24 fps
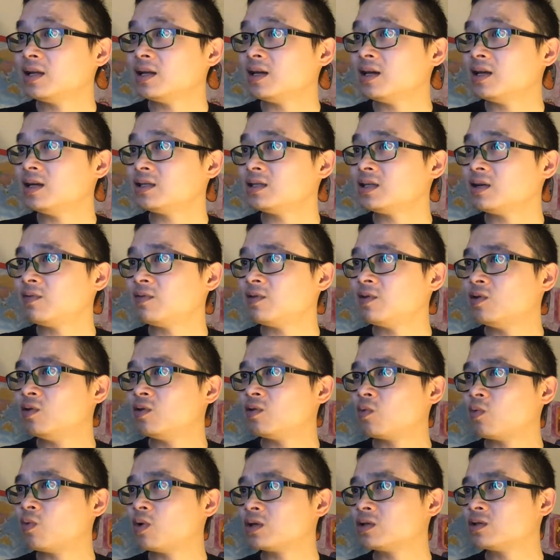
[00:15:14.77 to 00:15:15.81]
Let's have a look.
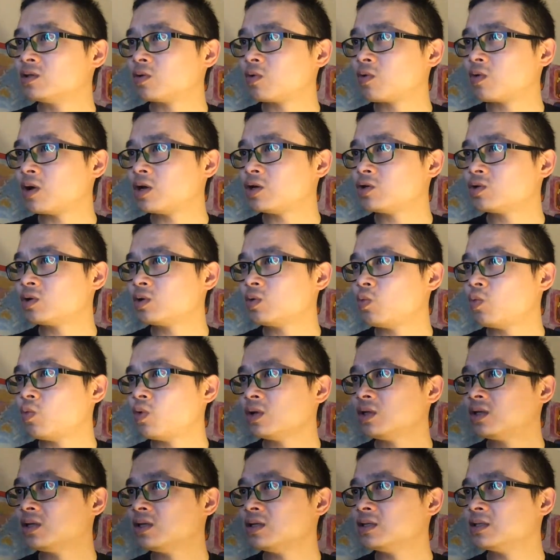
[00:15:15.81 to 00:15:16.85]
What's your question?
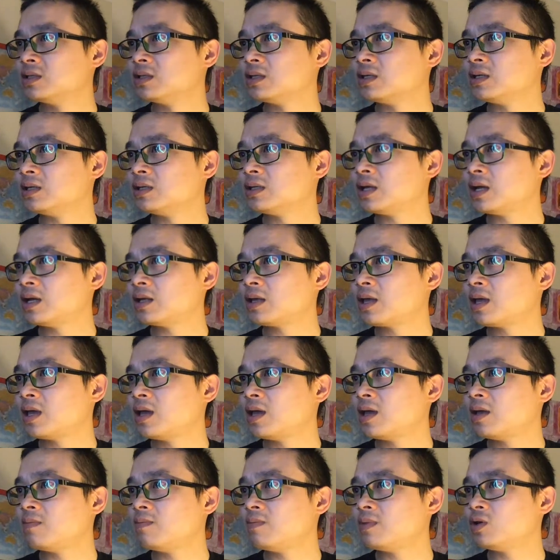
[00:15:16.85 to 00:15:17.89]
What disease that
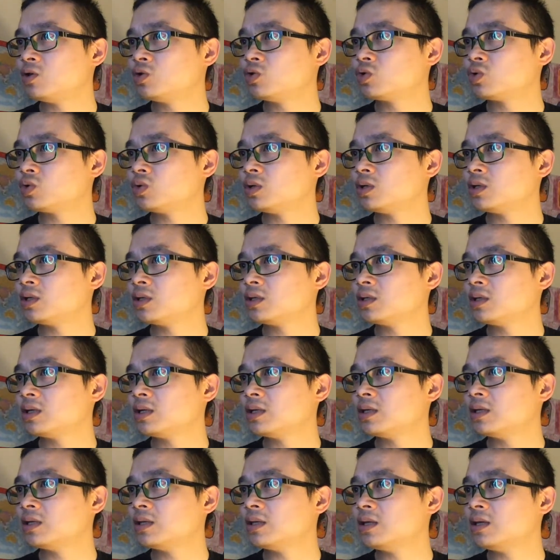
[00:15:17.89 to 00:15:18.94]
can be treated
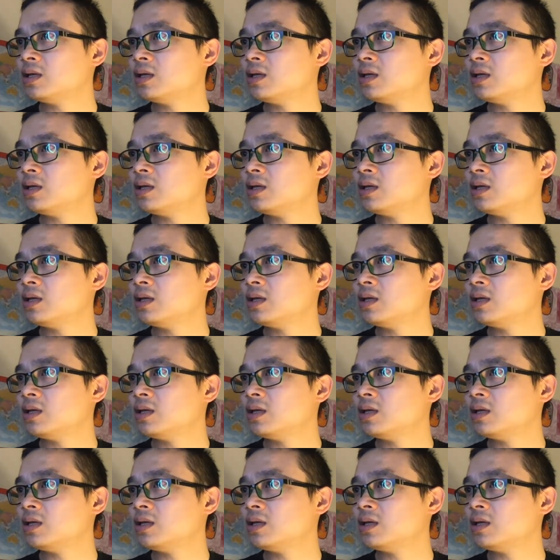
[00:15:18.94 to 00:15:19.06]
in